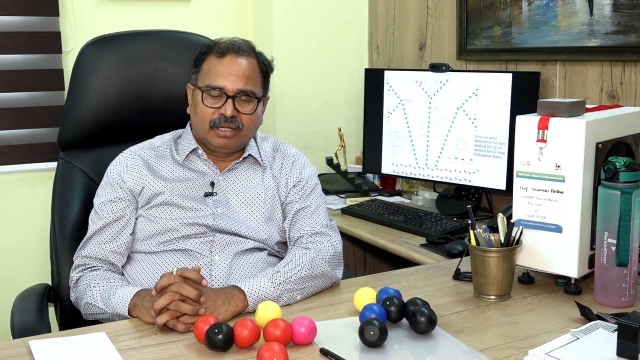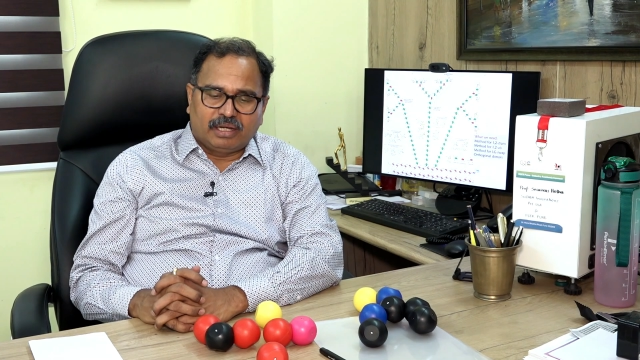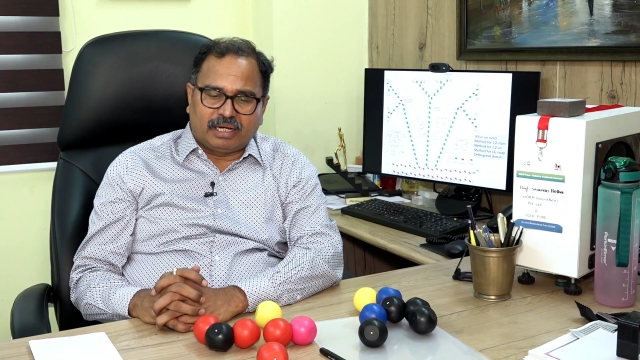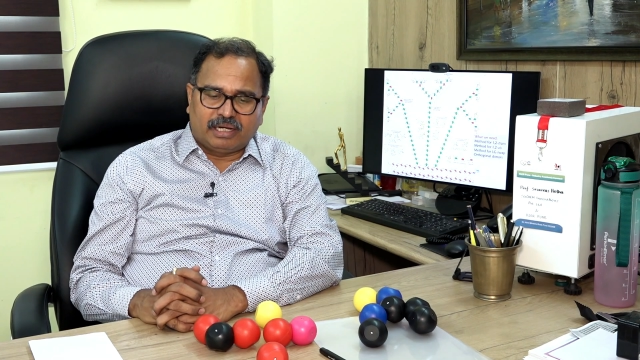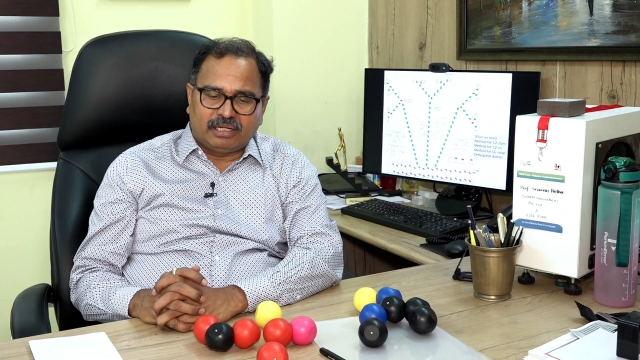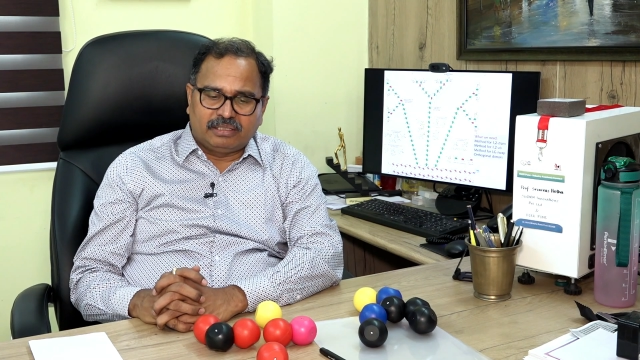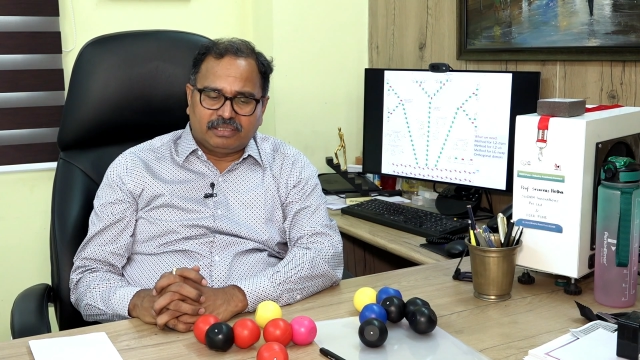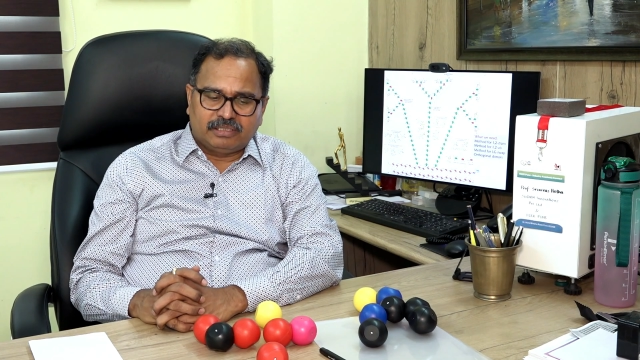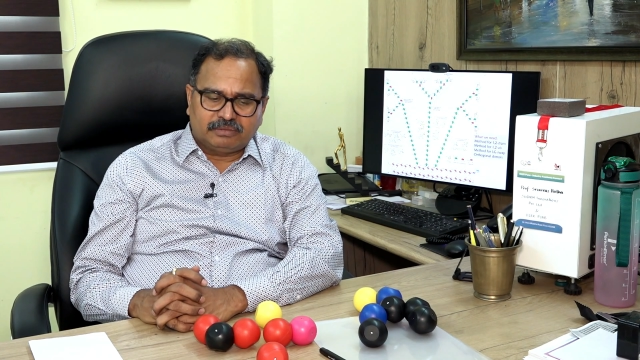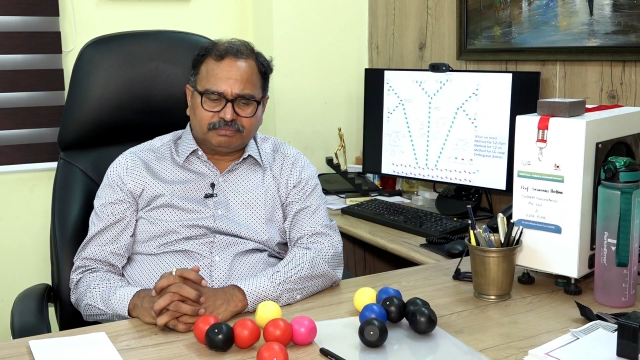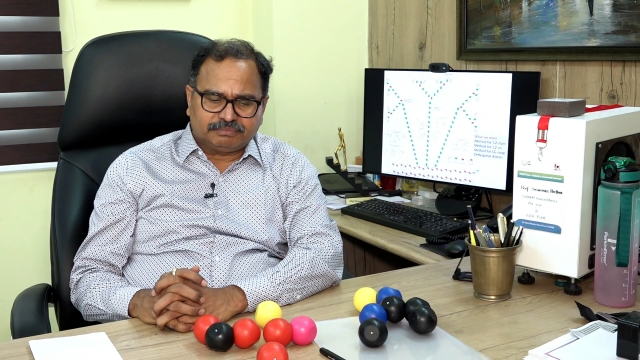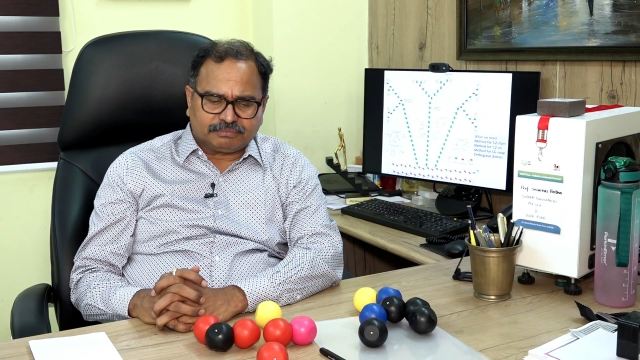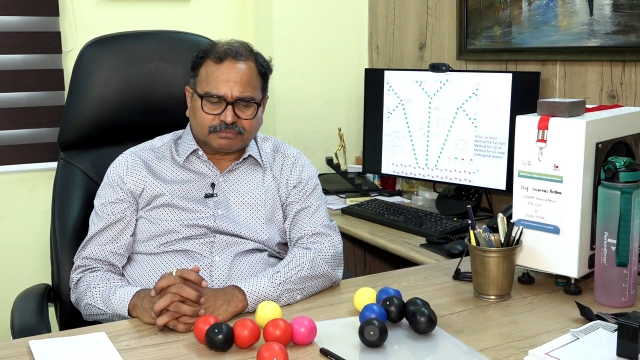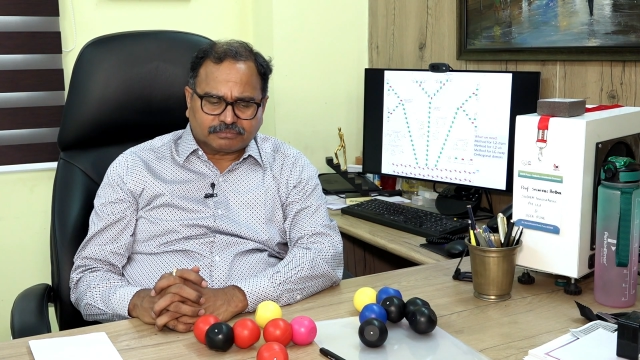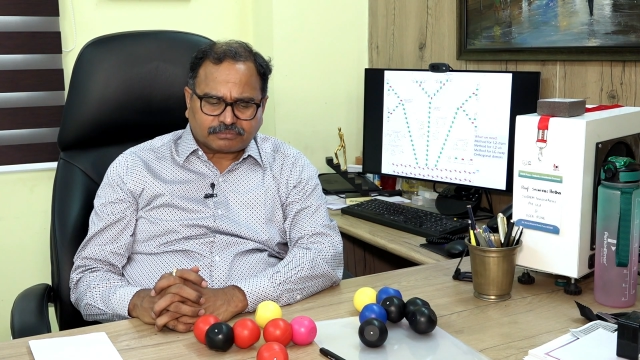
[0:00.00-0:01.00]
And
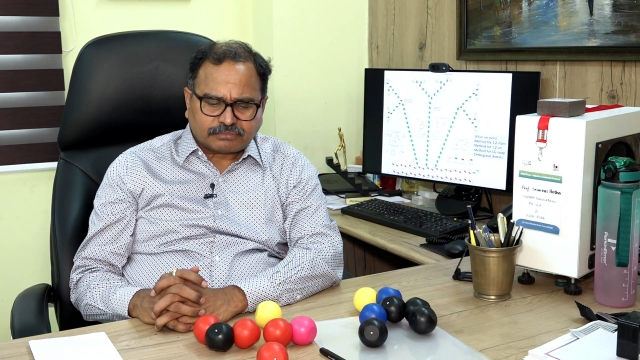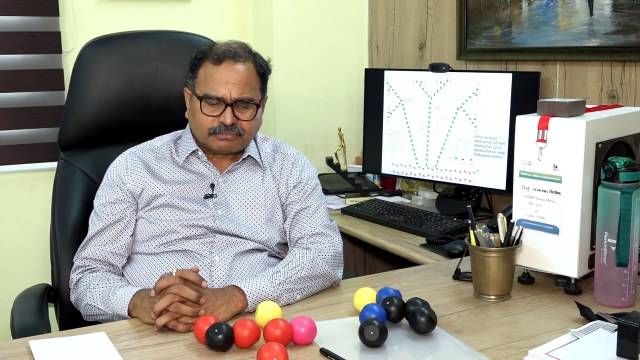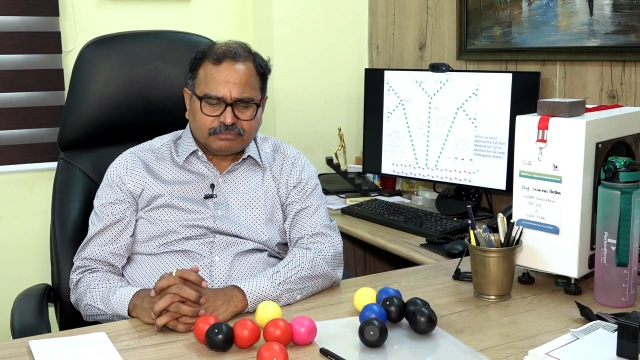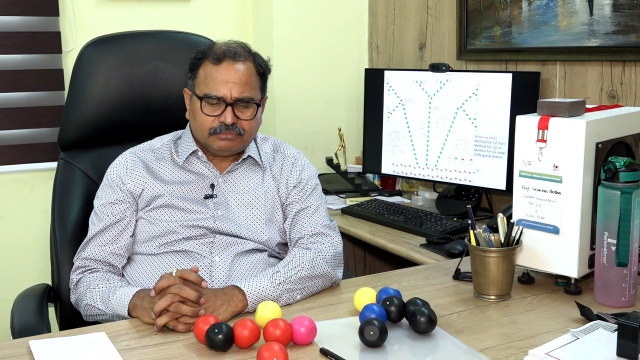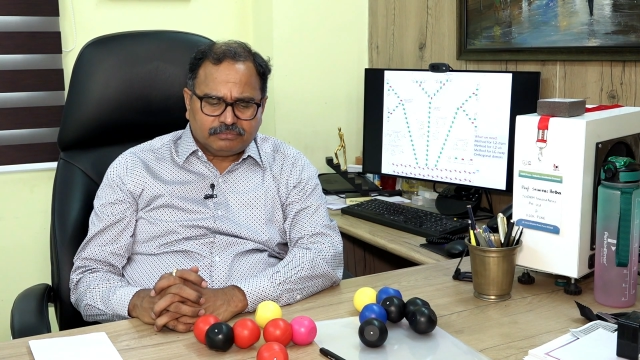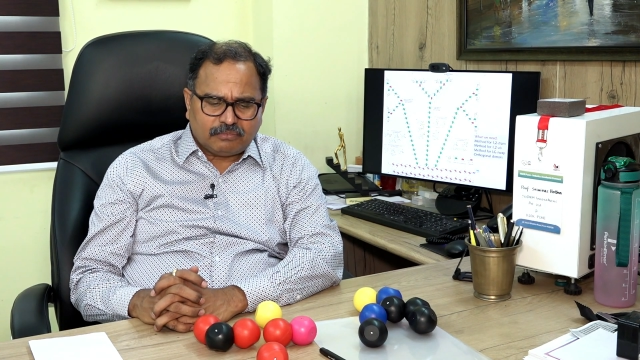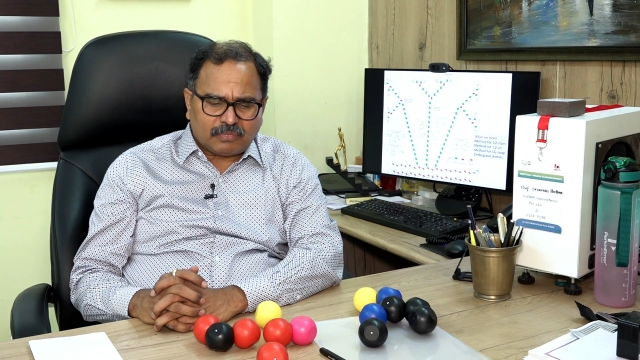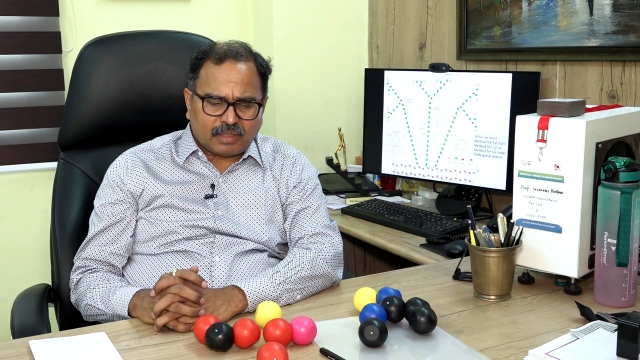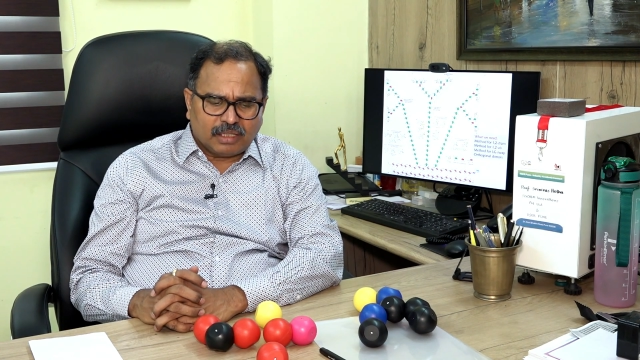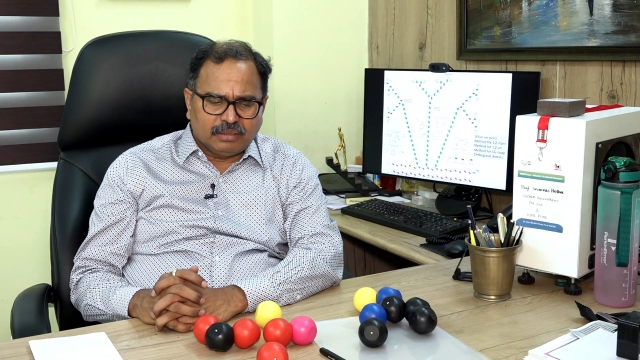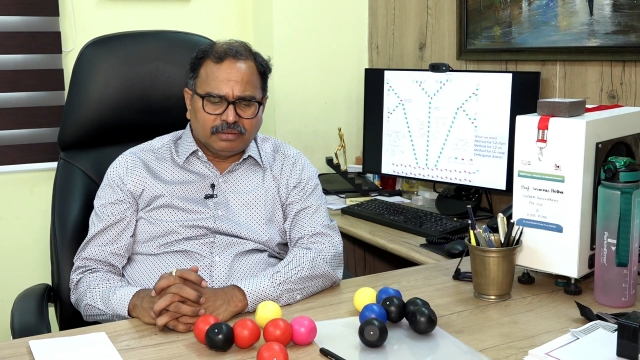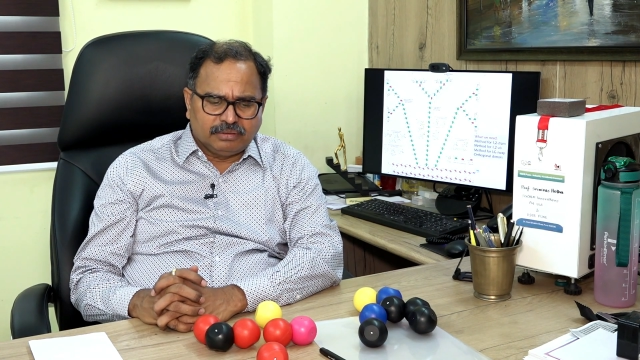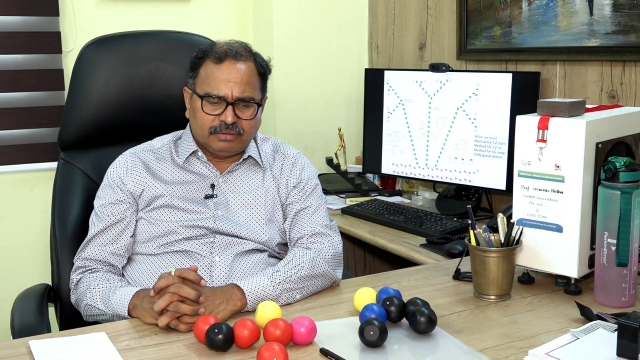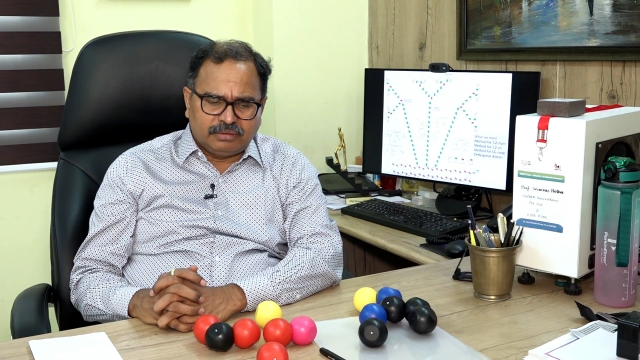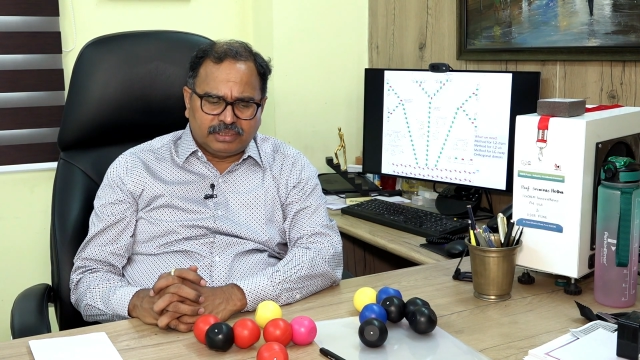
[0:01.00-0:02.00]

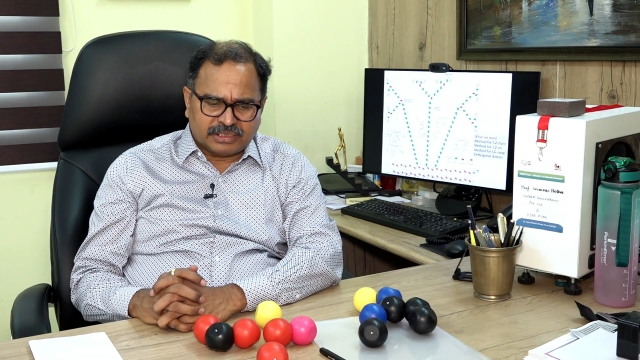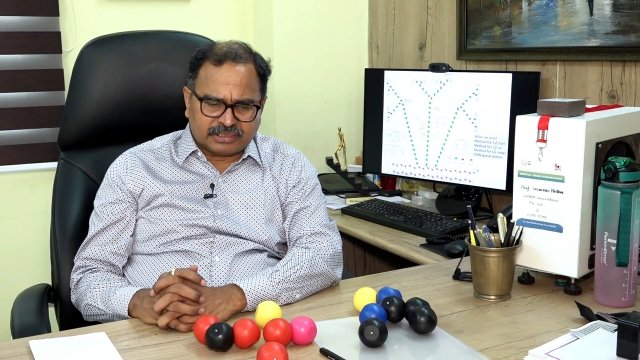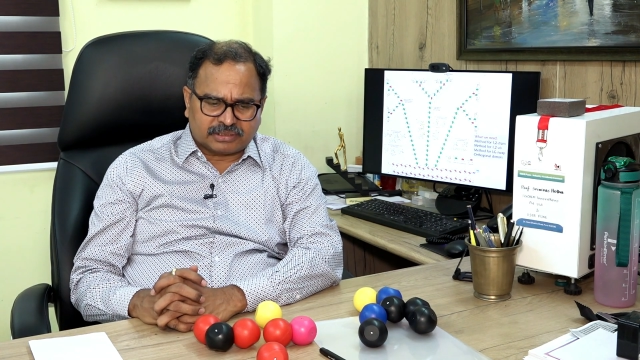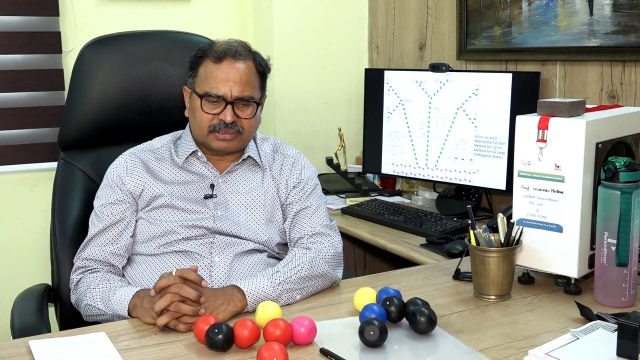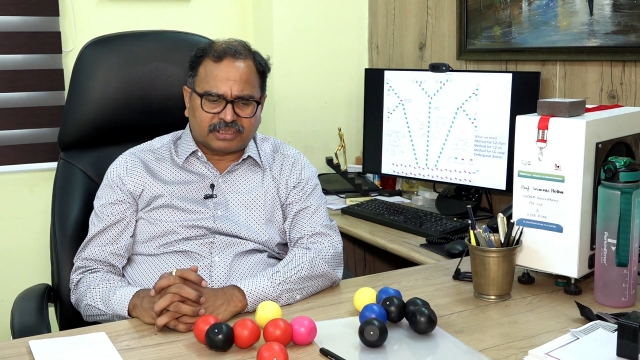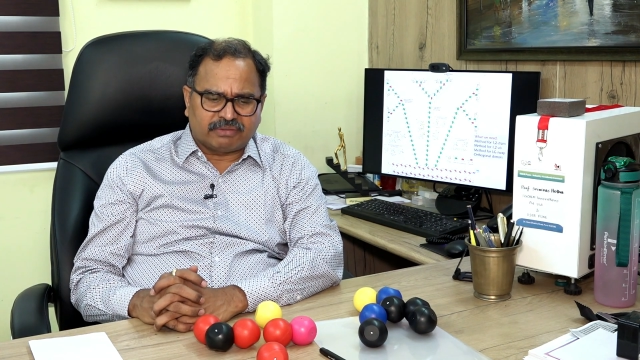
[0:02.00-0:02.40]
this